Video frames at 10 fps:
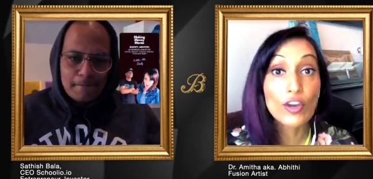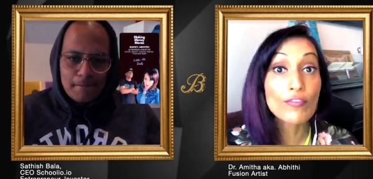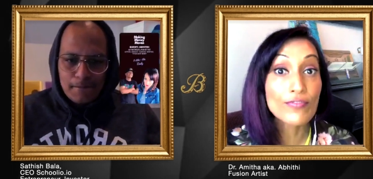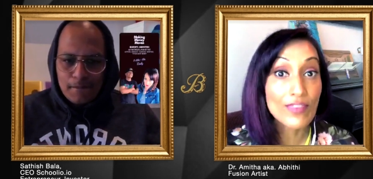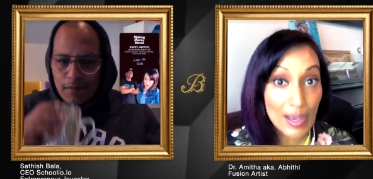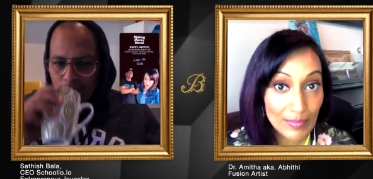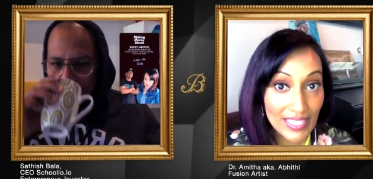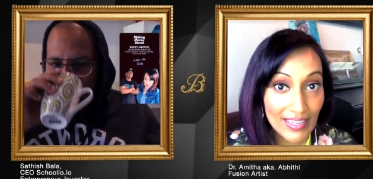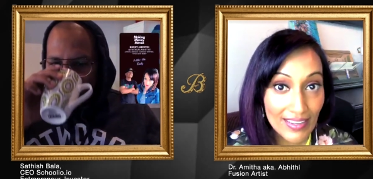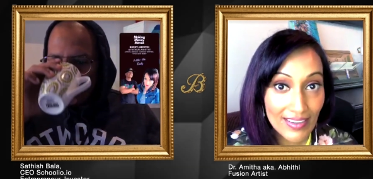Speaker 1: family
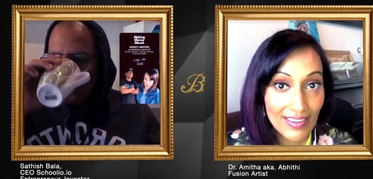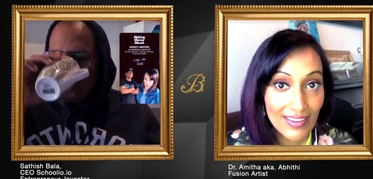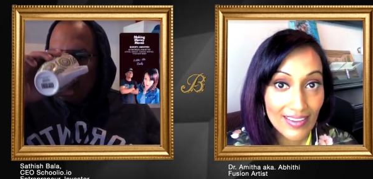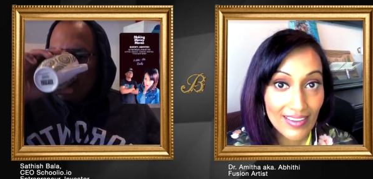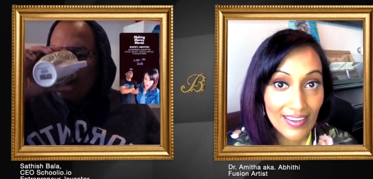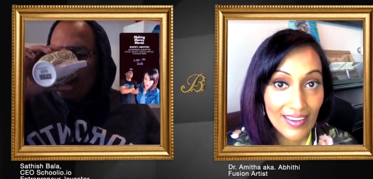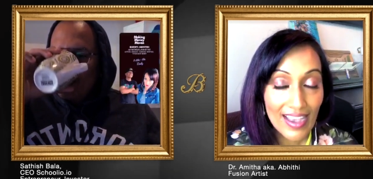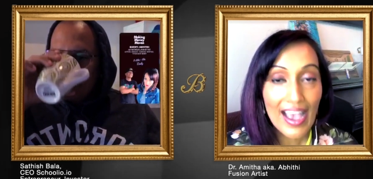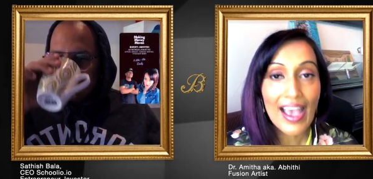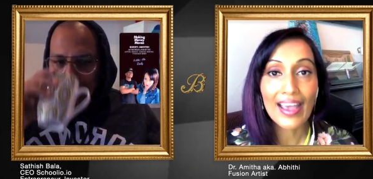
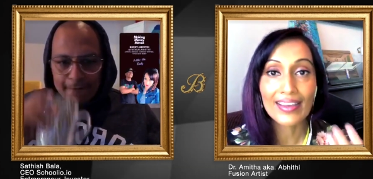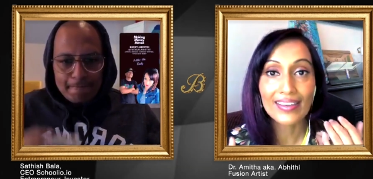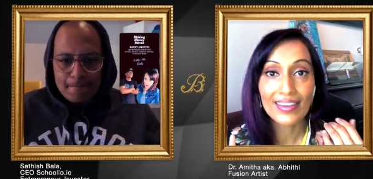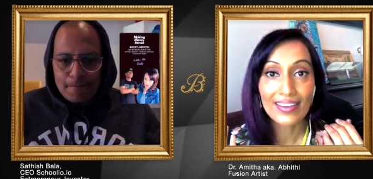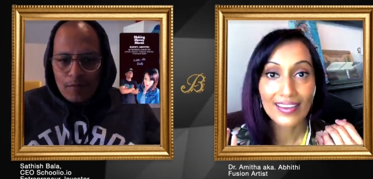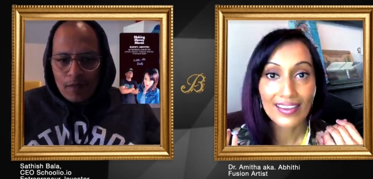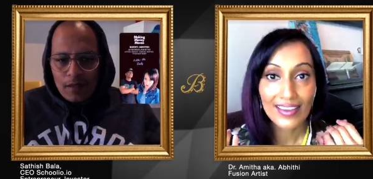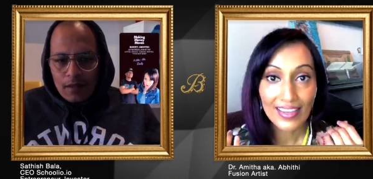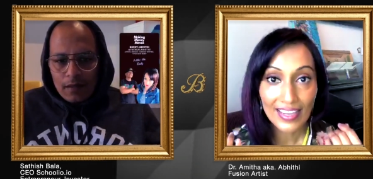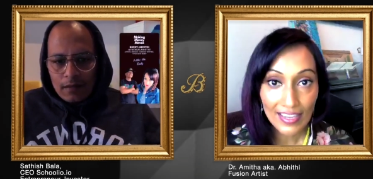and
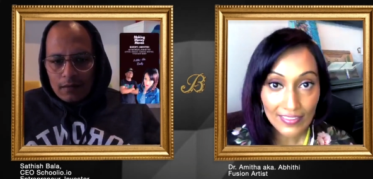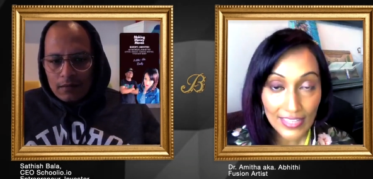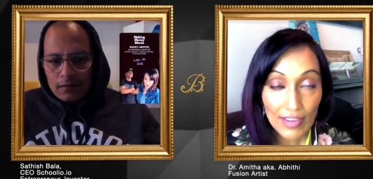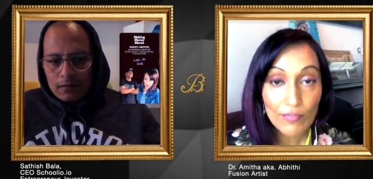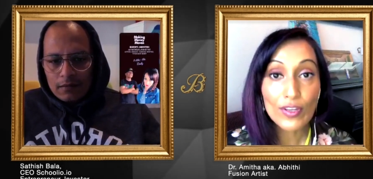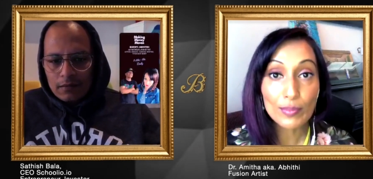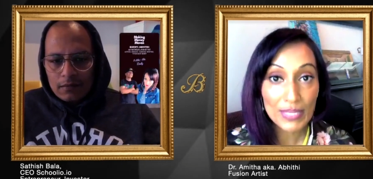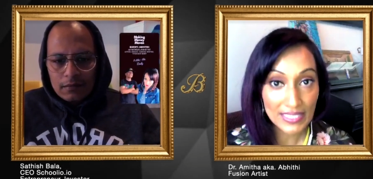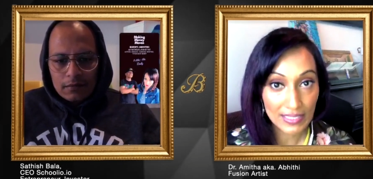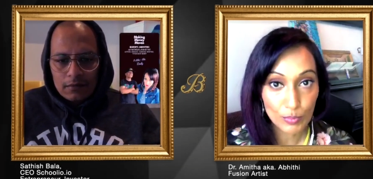they will be
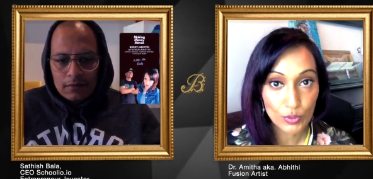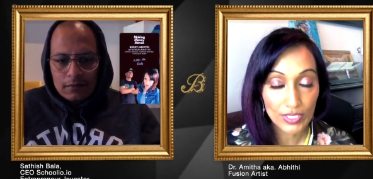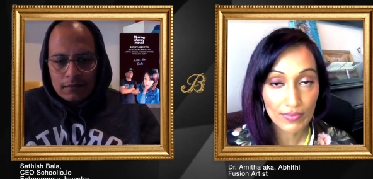supportive.